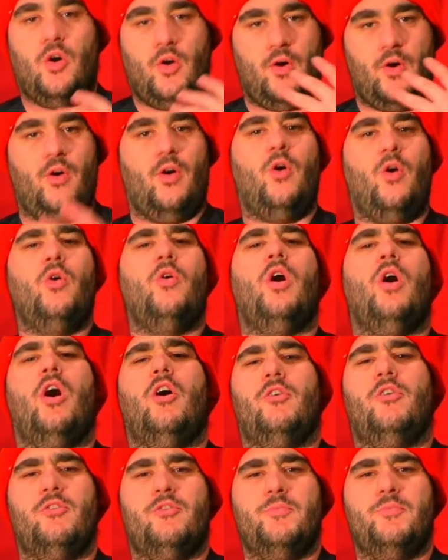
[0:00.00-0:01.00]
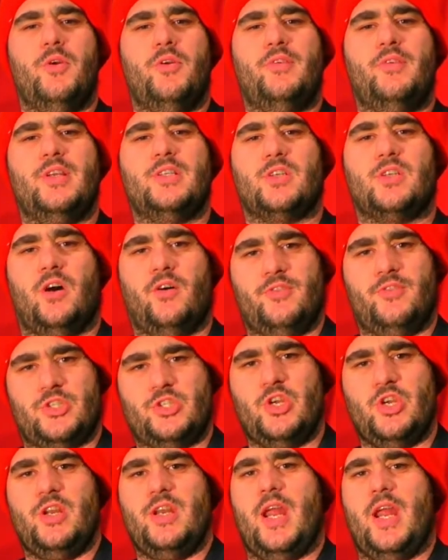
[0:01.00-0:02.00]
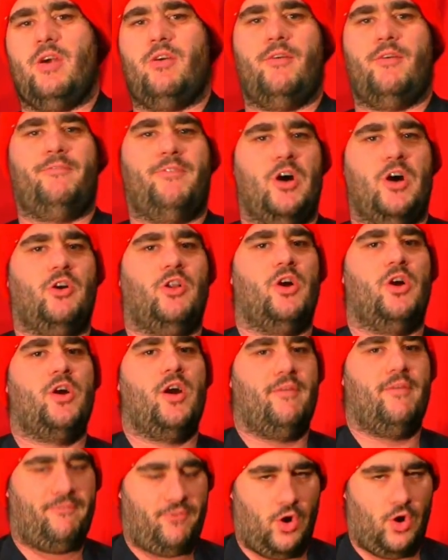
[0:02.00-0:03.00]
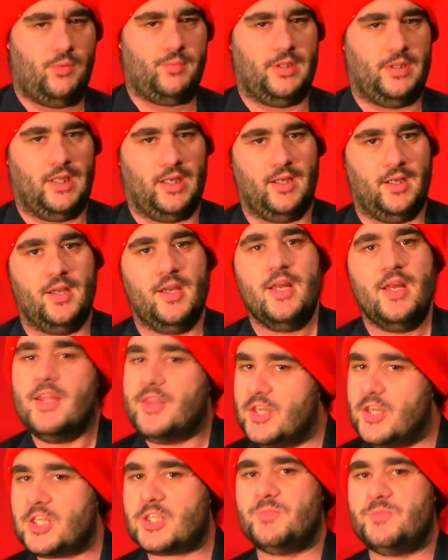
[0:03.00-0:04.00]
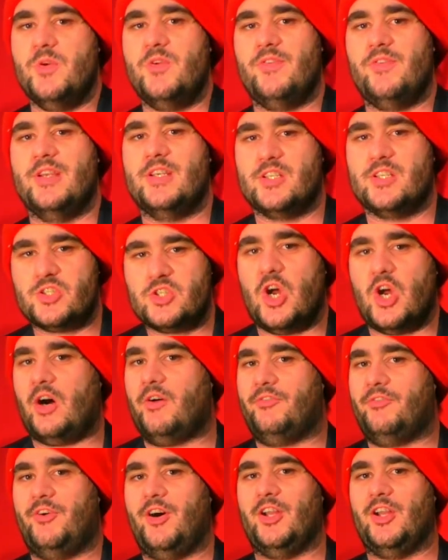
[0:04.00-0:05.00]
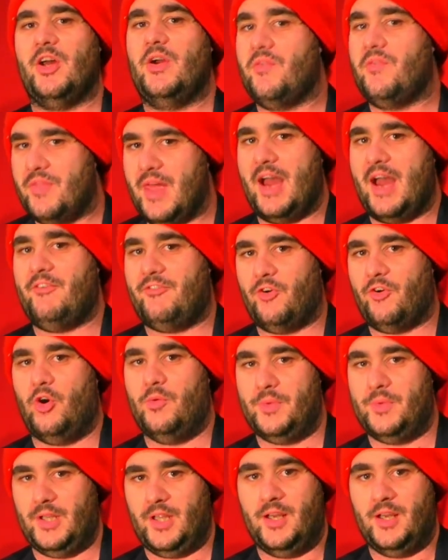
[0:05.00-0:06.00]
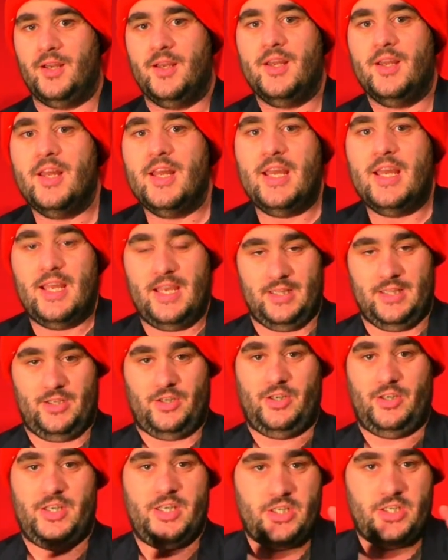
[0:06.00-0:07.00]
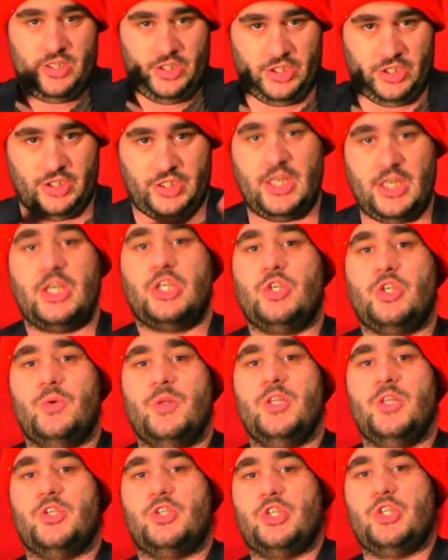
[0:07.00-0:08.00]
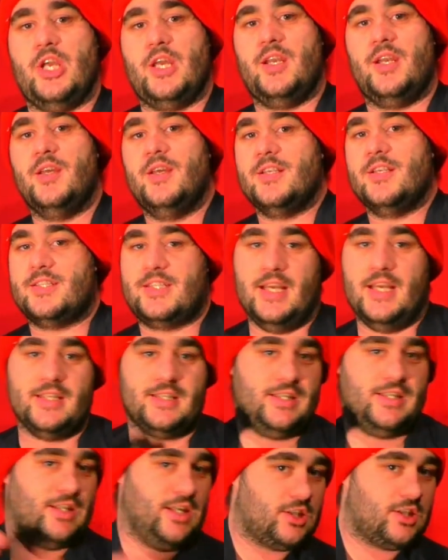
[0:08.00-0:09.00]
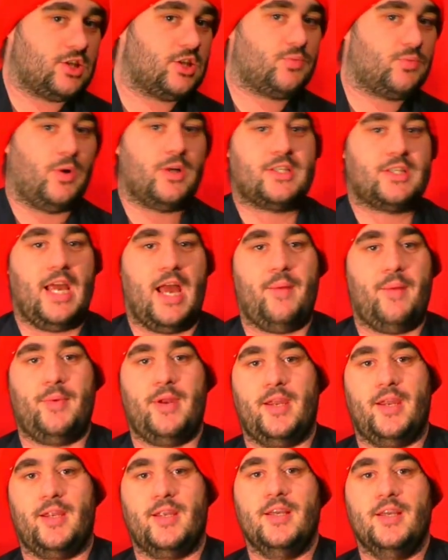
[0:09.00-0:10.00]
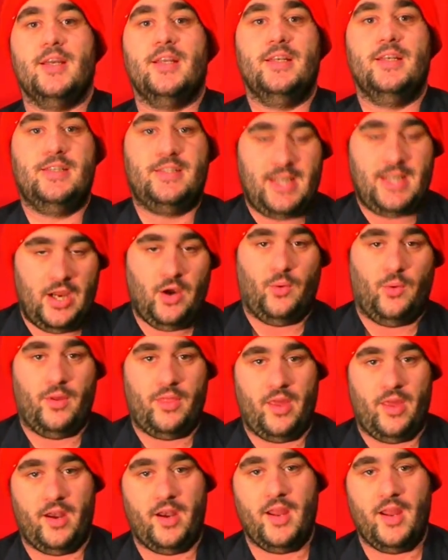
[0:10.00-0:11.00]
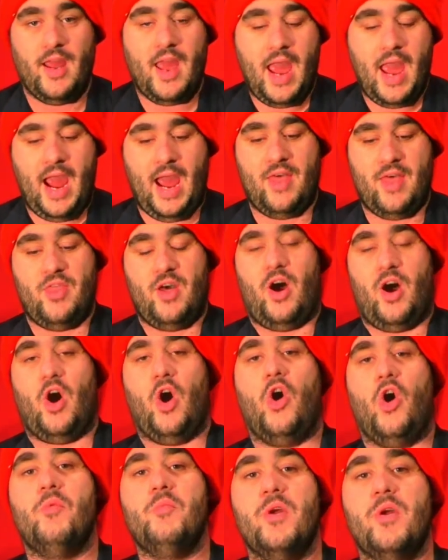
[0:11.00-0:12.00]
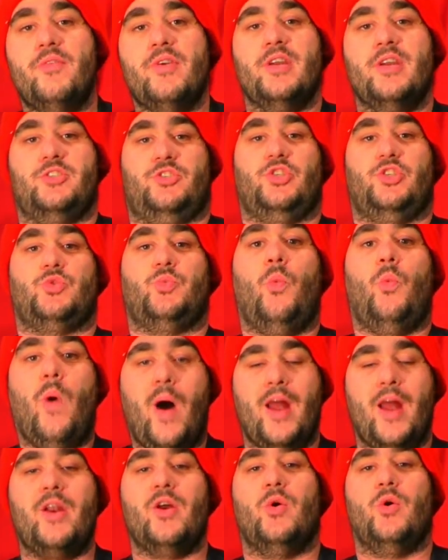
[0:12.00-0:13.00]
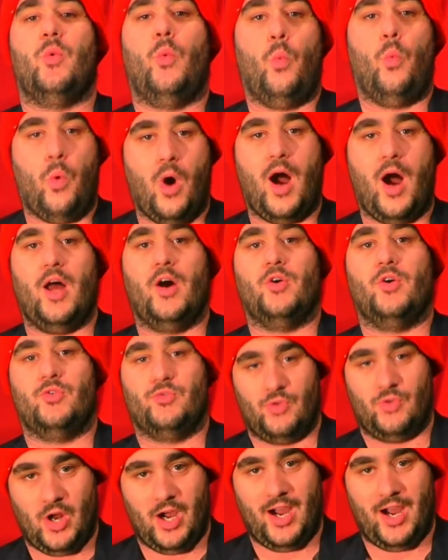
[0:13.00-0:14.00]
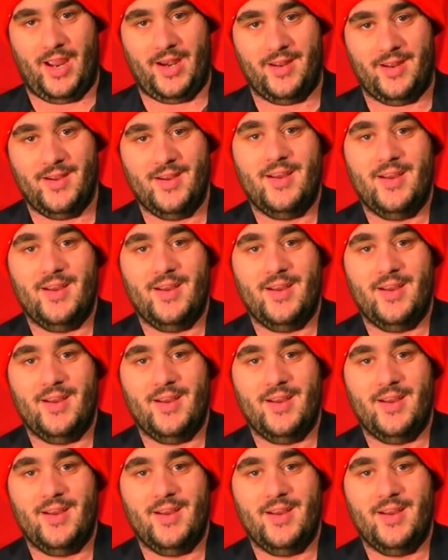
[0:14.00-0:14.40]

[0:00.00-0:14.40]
All horror movies of a certain era follow a formula. This movie does not follow that formula. It literally just sticks you in the shit, says this is what's happening, deal with it. And the whole movie is just one wild ride.